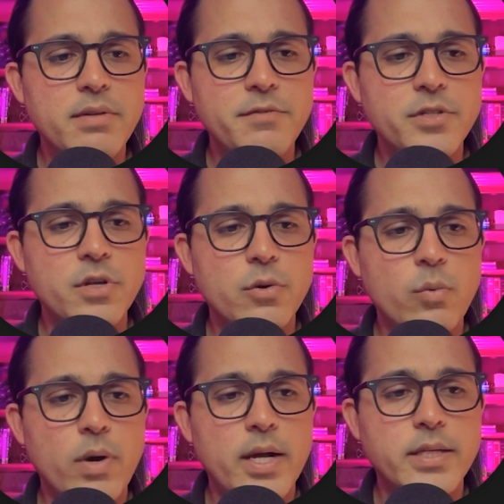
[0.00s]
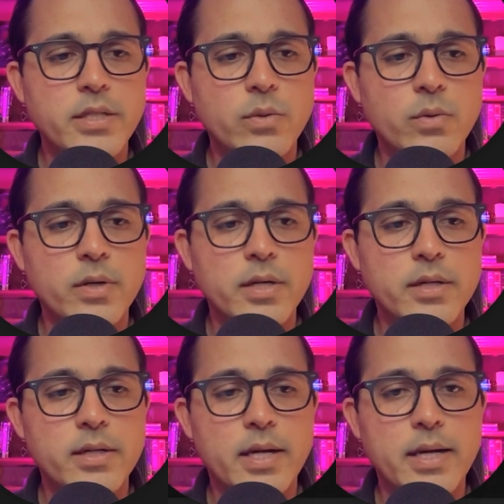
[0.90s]
if you don't want
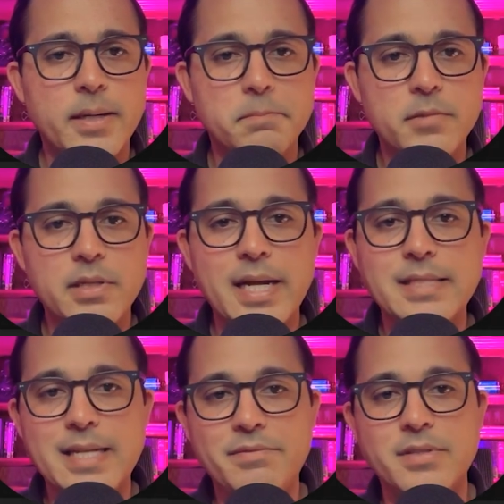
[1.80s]
your client staff to